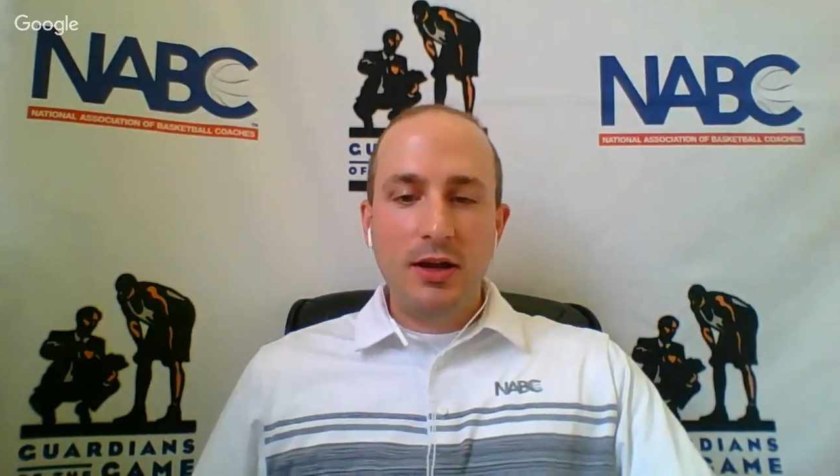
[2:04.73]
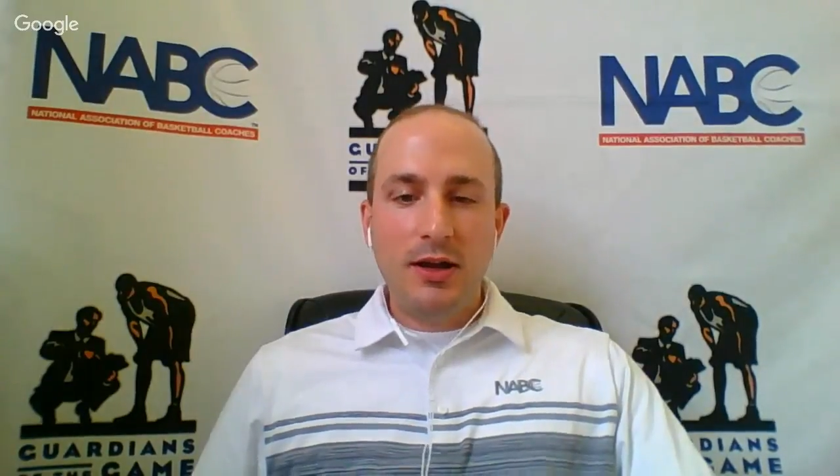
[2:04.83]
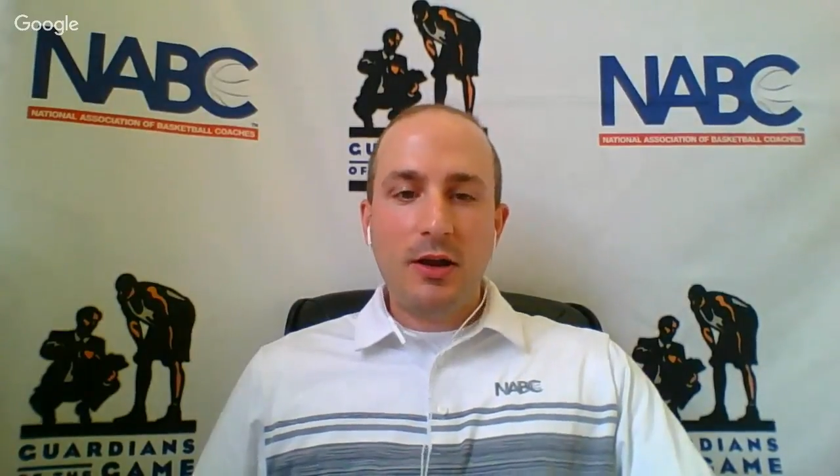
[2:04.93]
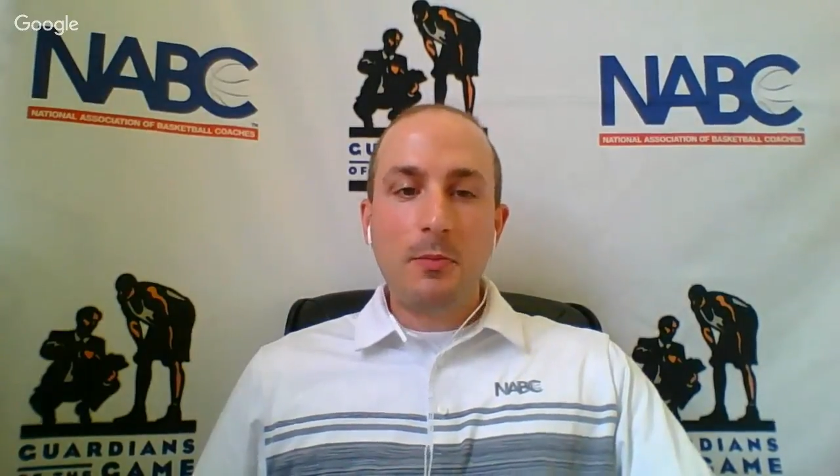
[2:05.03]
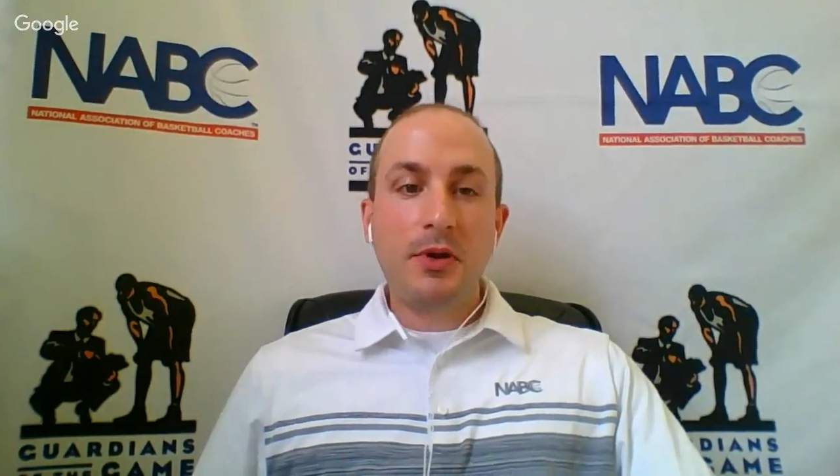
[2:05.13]

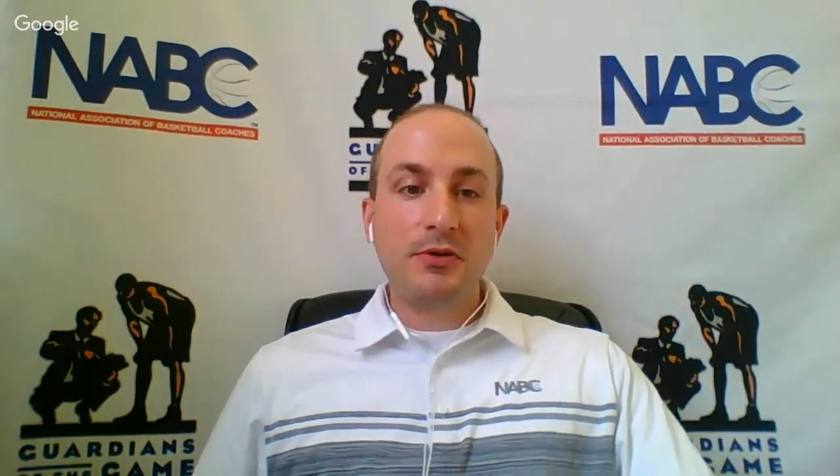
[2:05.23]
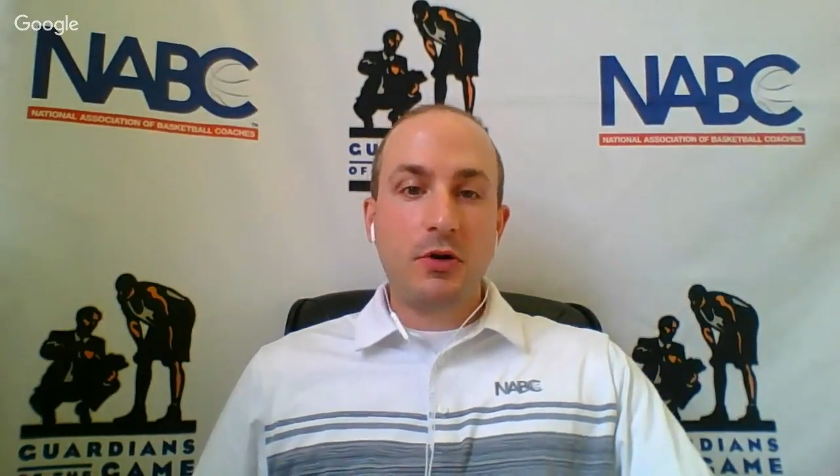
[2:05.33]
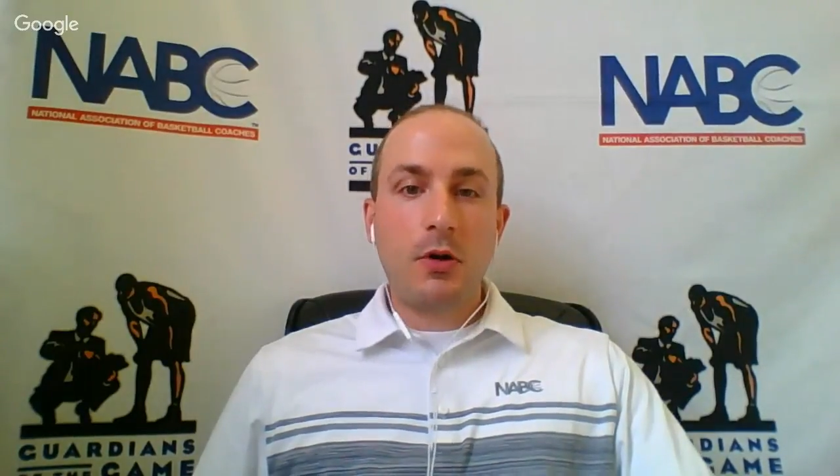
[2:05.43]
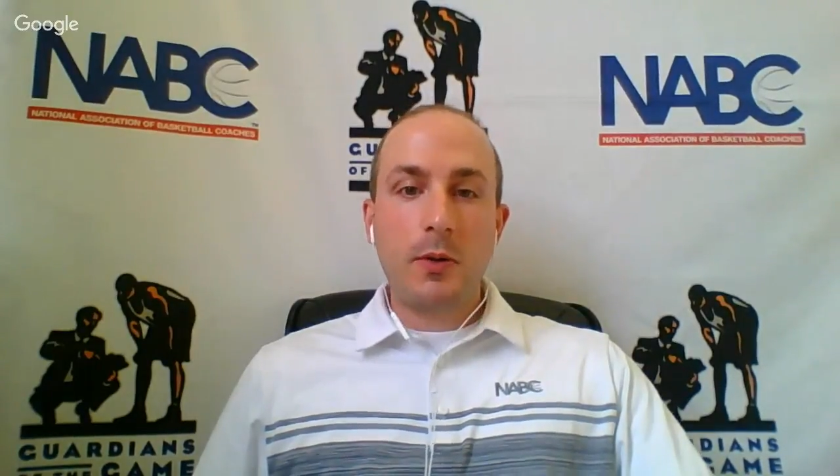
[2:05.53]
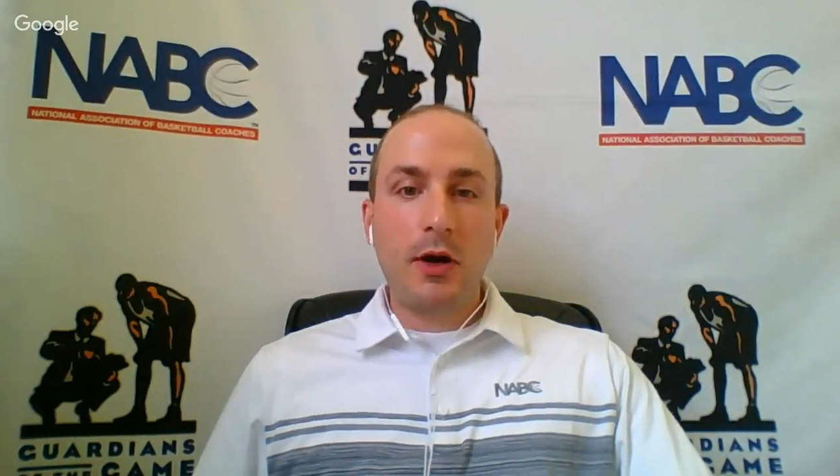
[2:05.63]
kind of built
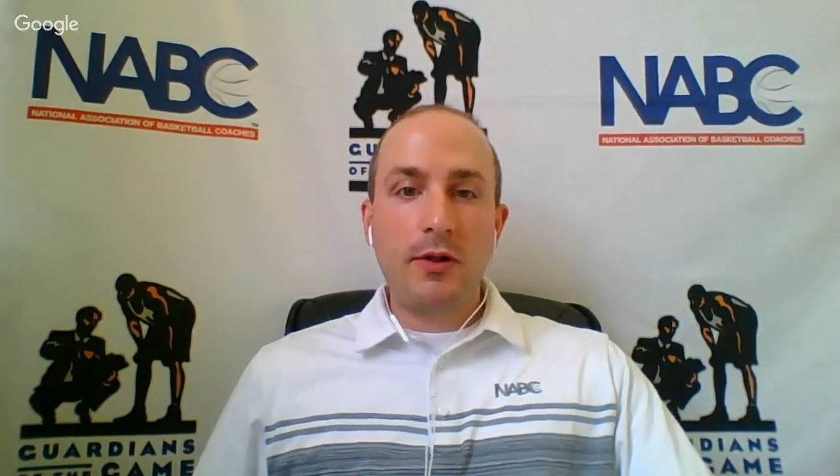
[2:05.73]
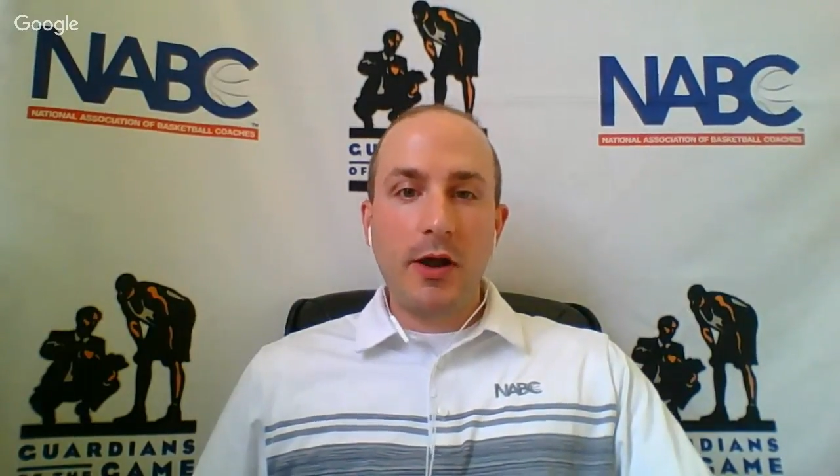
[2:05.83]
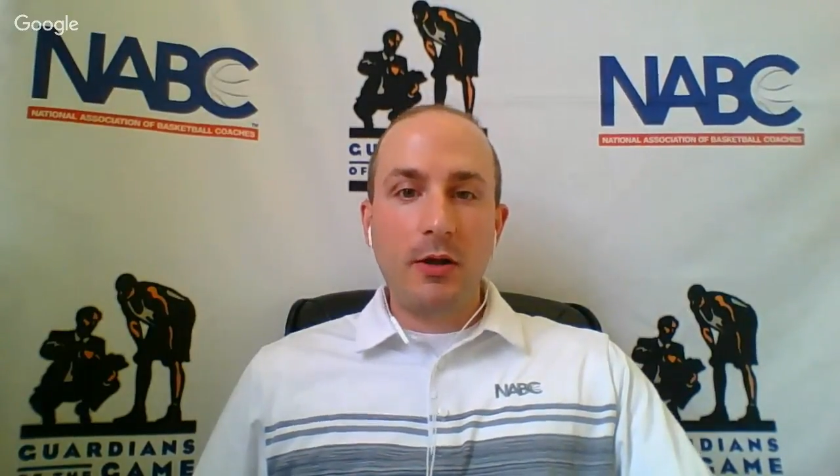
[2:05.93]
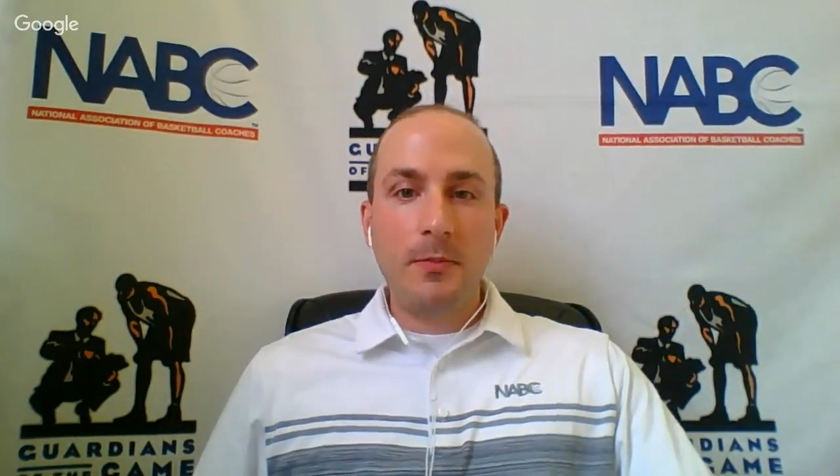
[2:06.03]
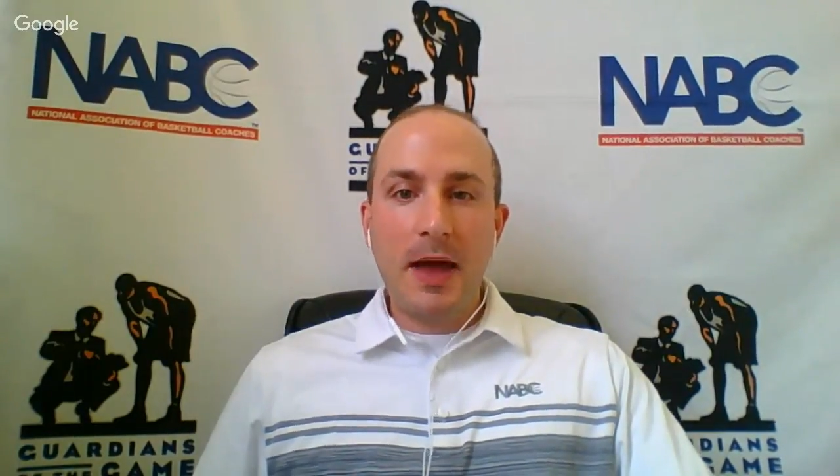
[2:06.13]
your career
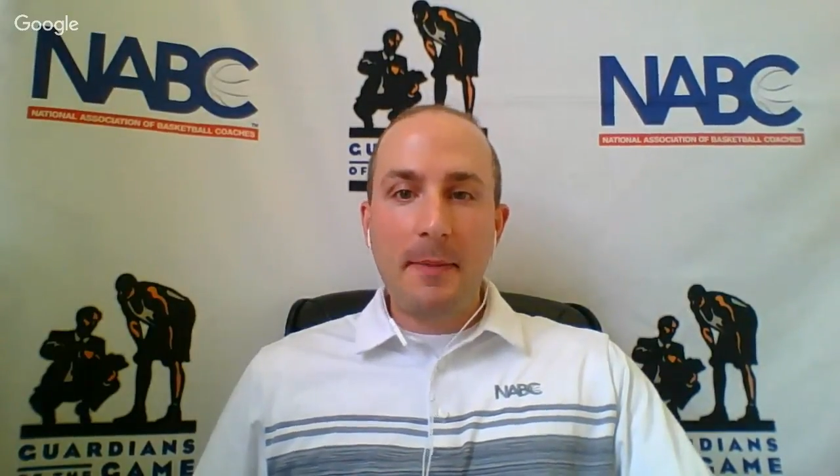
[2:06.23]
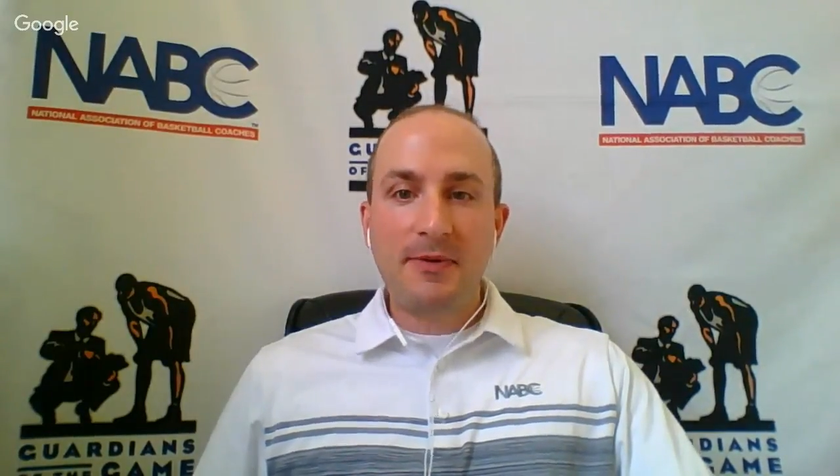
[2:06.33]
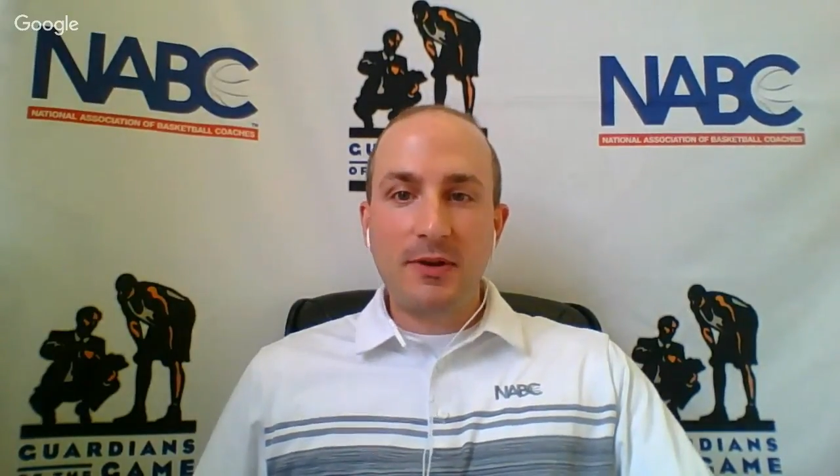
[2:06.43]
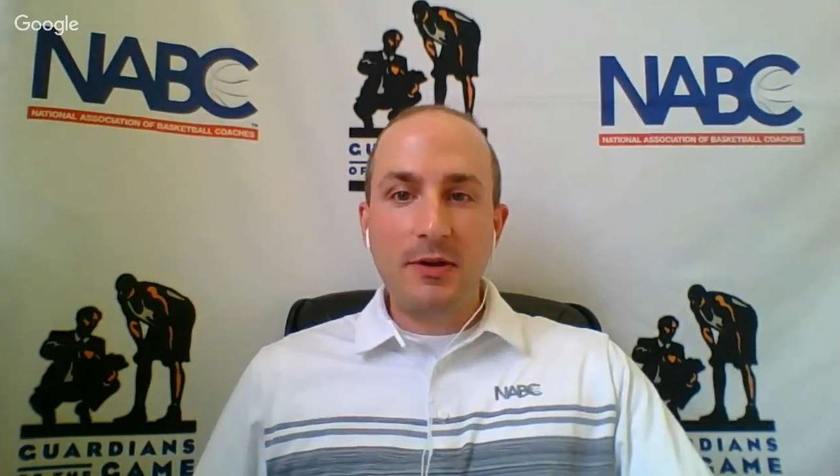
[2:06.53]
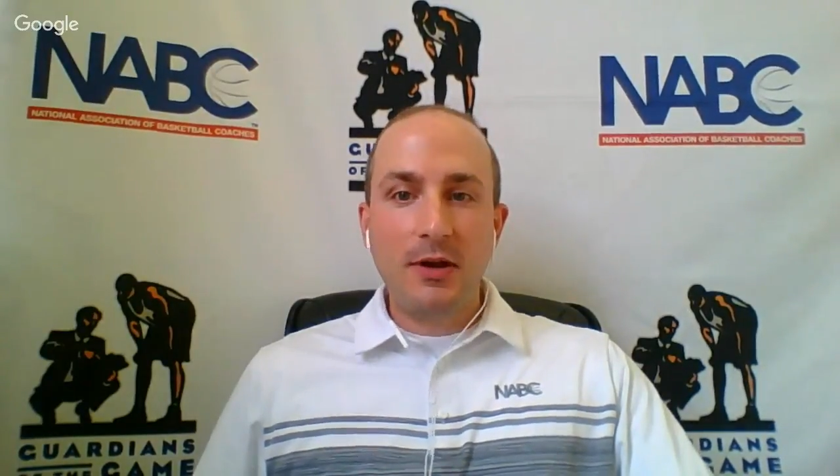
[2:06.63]
there at
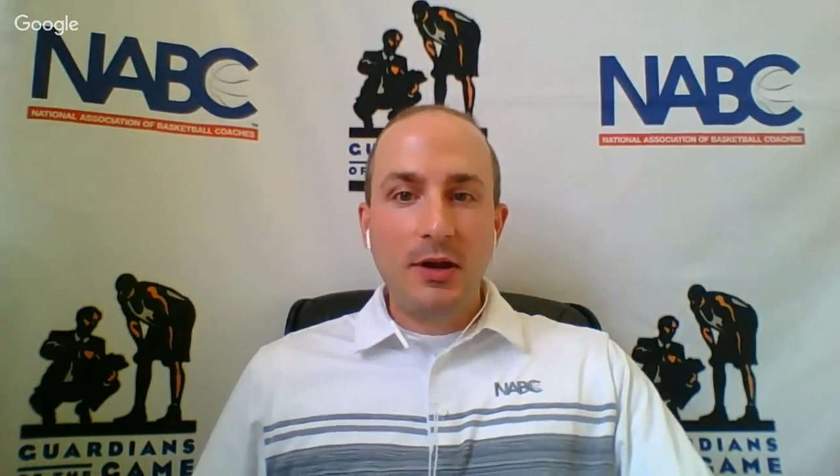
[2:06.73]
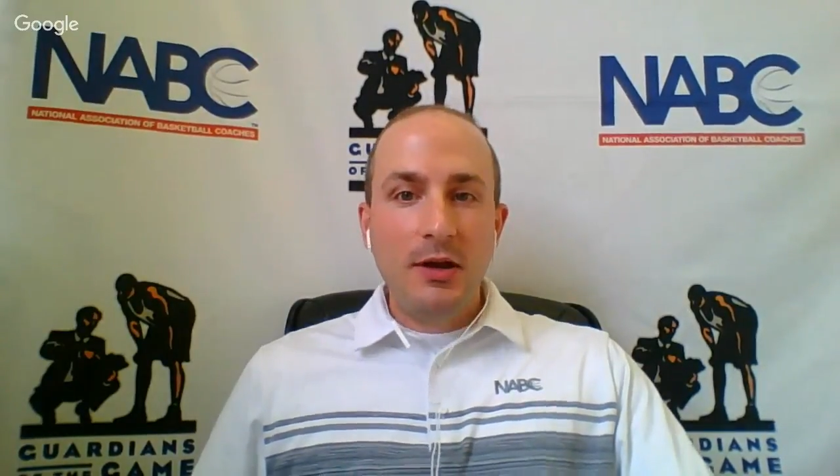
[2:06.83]
Babson,